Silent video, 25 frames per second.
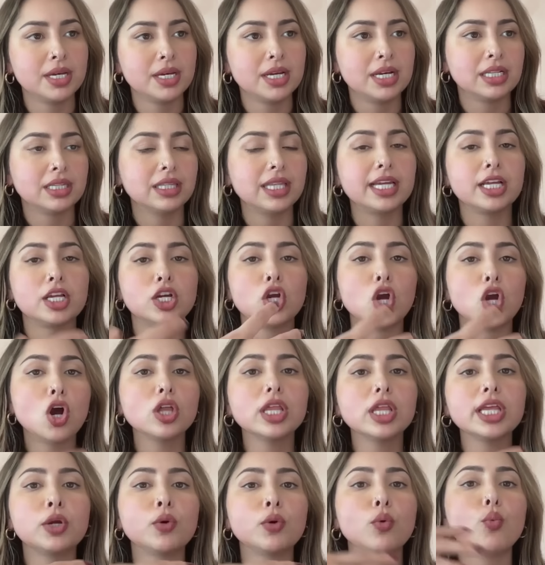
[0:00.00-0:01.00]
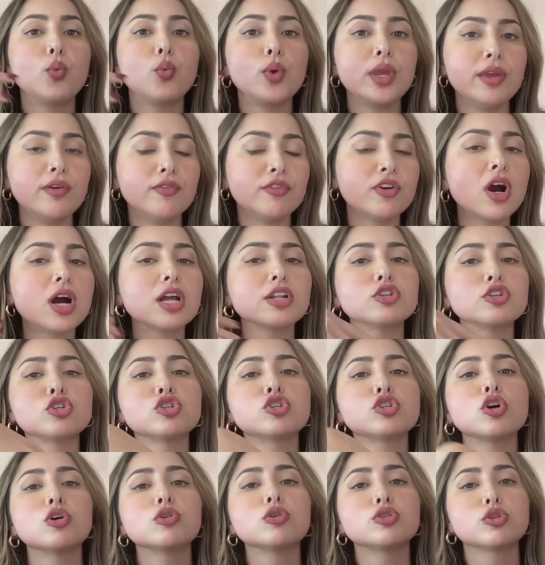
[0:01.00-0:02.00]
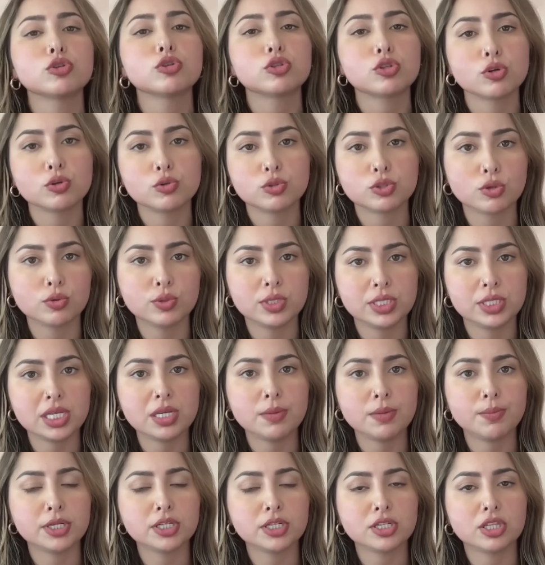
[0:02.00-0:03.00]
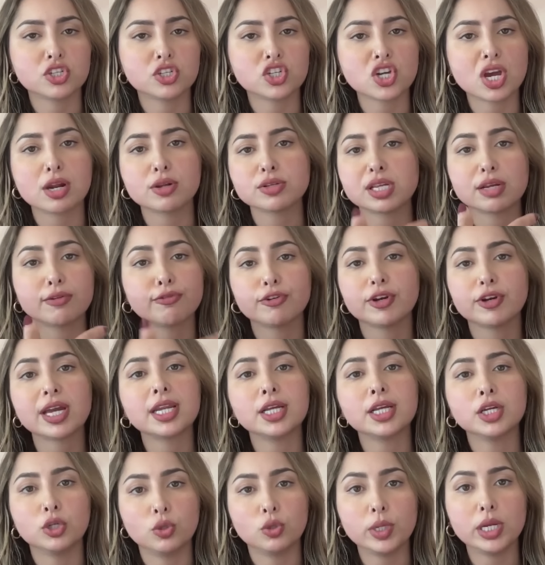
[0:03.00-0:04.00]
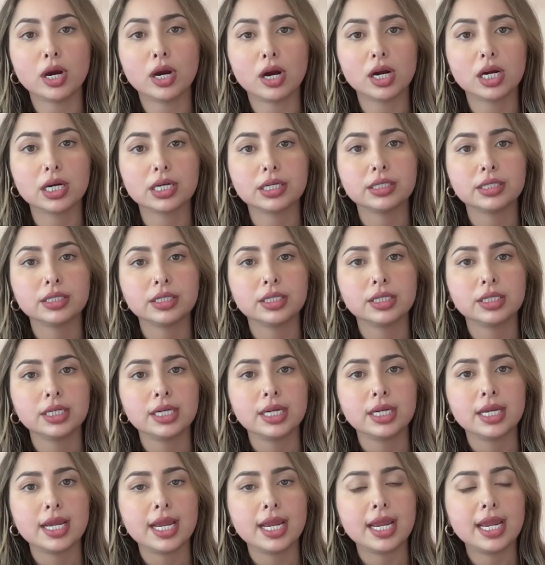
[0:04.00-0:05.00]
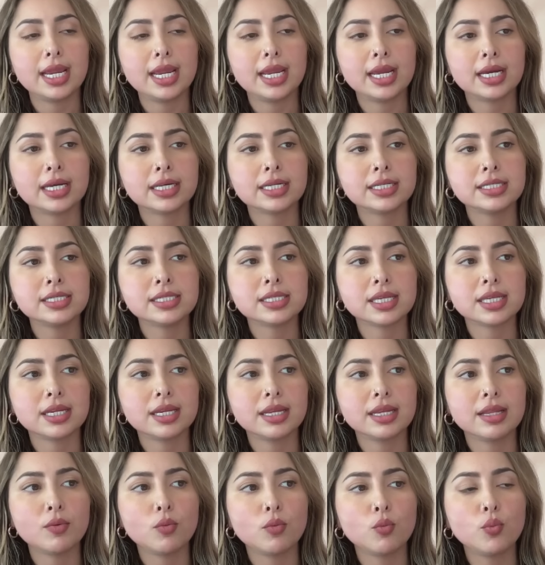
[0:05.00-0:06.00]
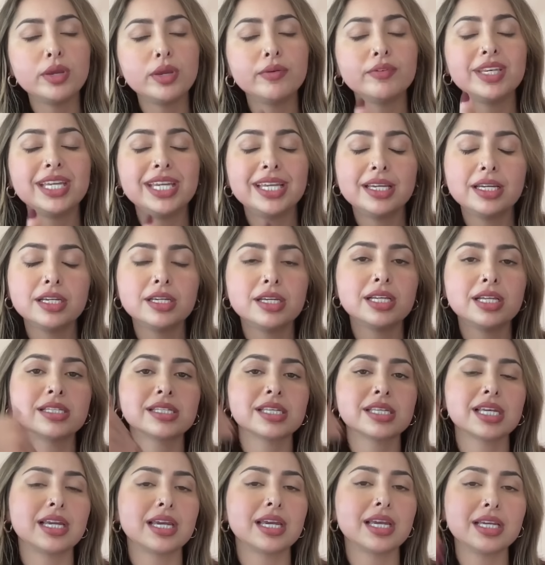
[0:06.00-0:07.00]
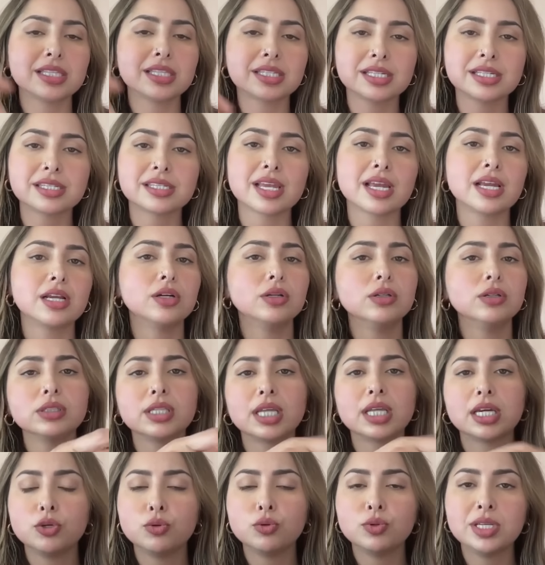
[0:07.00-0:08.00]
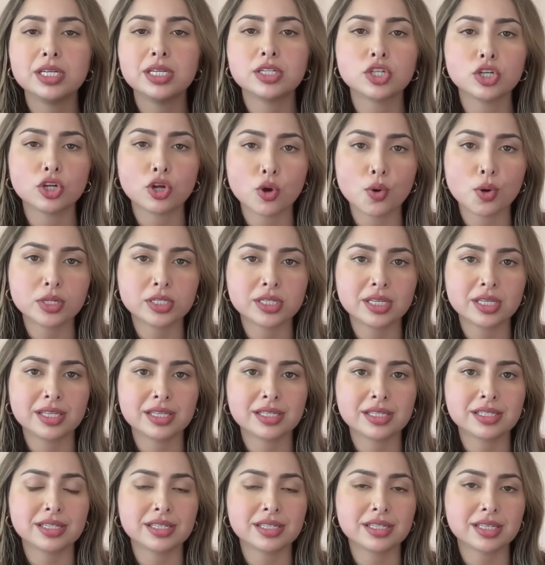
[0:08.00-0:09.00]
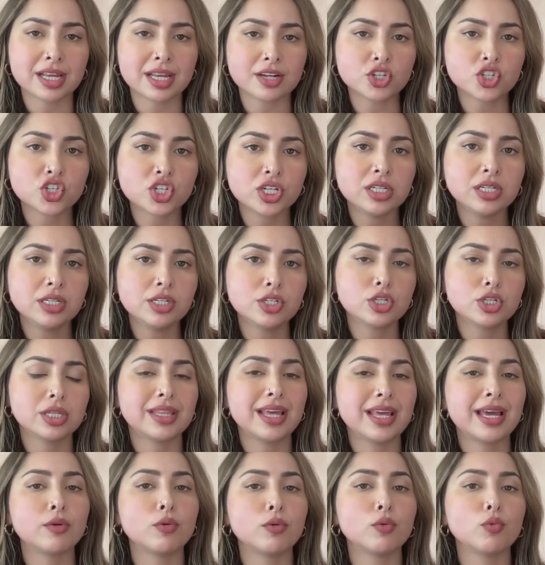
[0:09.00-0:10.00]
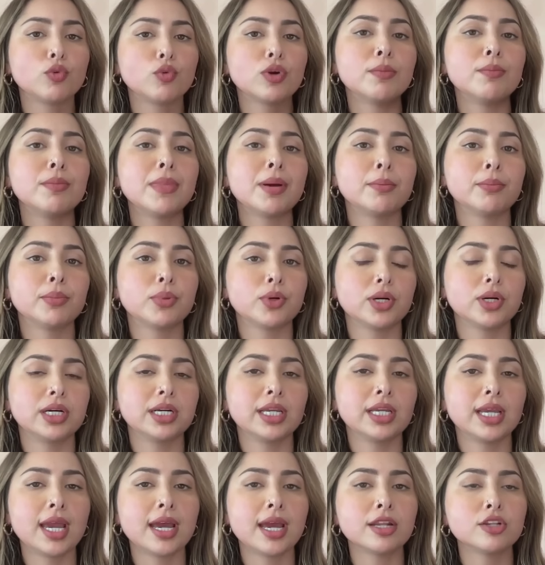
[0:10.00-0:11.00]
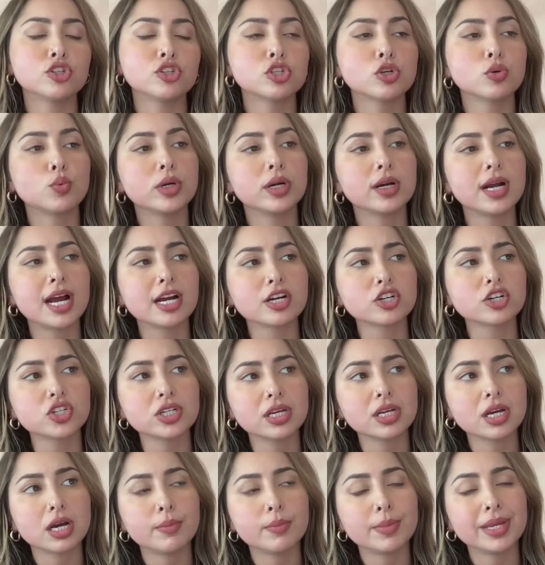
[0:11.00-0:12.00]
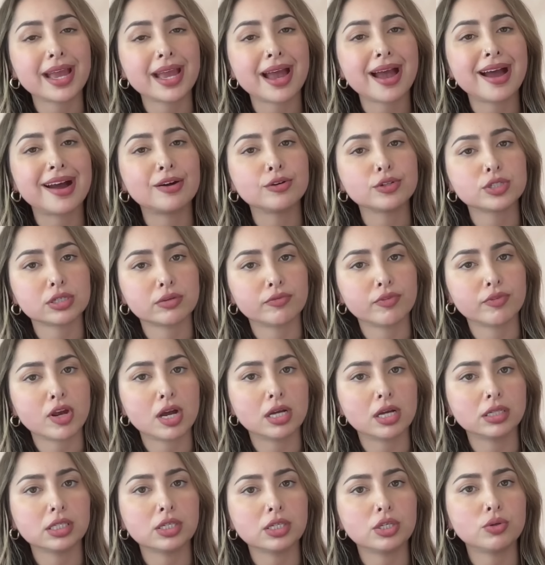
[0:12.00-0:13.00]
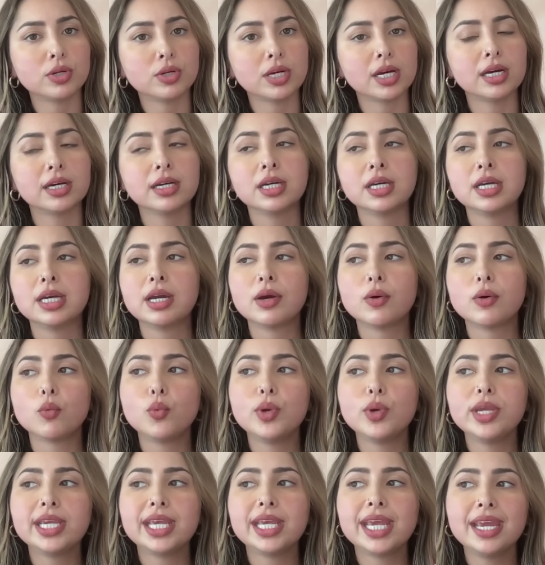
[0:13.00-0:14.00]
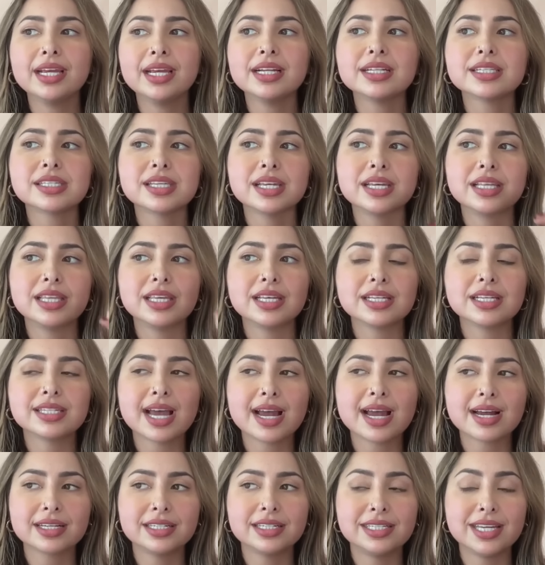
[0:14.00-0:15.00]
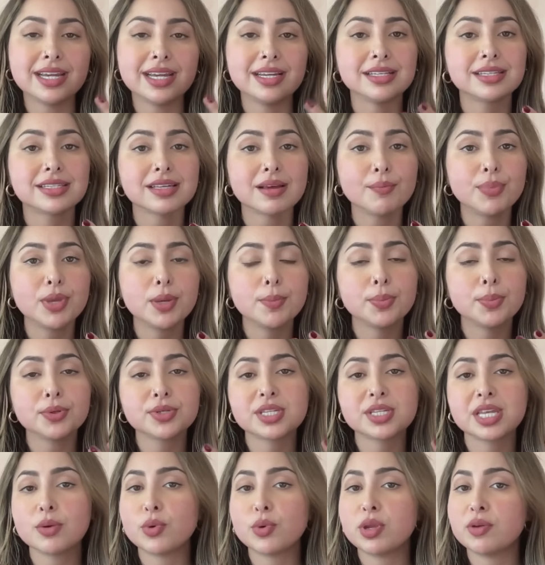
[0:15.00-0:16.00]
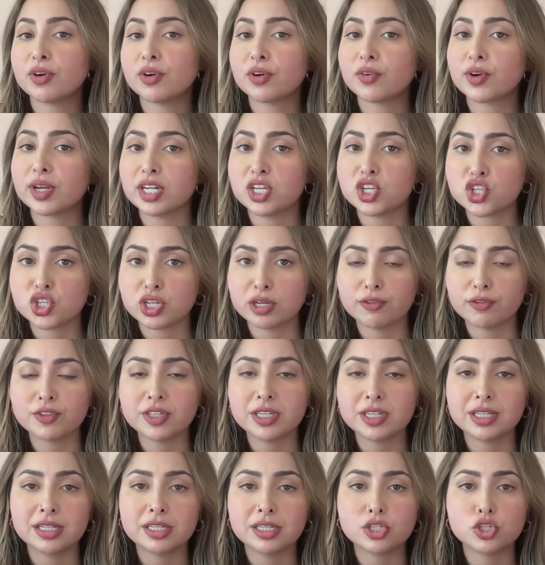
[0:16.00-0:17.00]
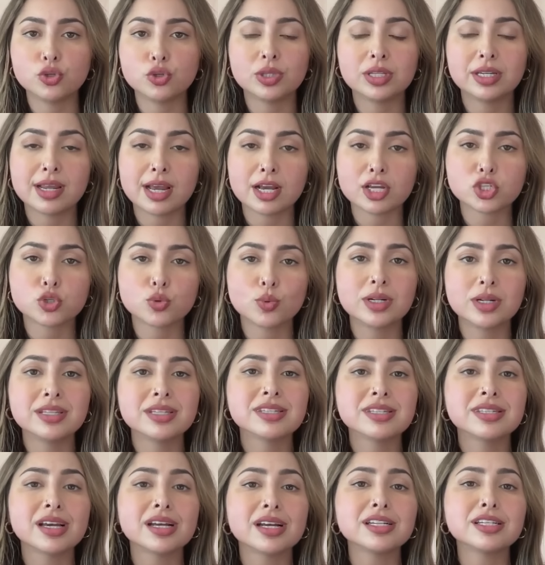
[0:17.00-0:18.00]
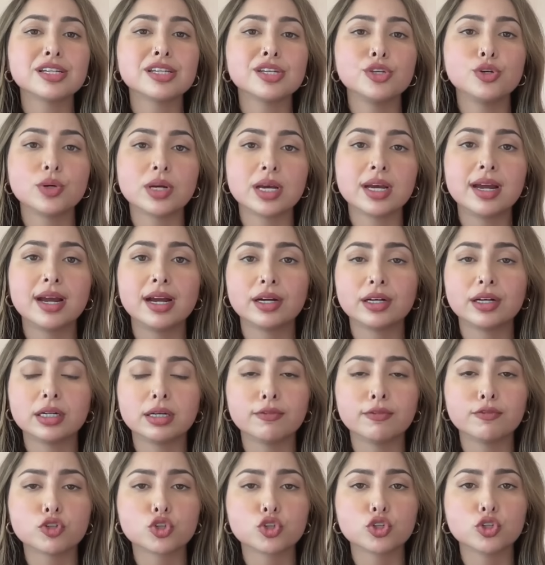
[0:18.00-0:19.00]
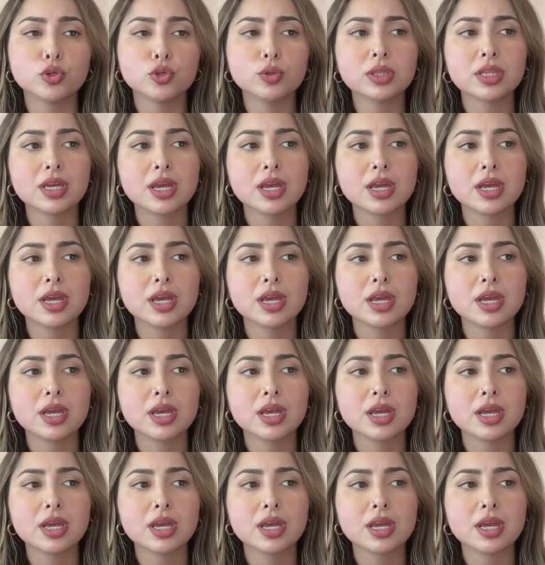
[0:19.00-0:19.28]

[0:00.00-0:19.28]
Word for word: Like go like we've gone so so so so deep into the shadows like forgetting who we are. Mm-hmm. And we needed it's like it's a cycle that you need to go into this dissension to then remember again. So we're actually coming out of Kali Yuga. We can't say mm-hmm. the exact date. Some people say we've already shifted into the next one, Sat Yuga era of truth.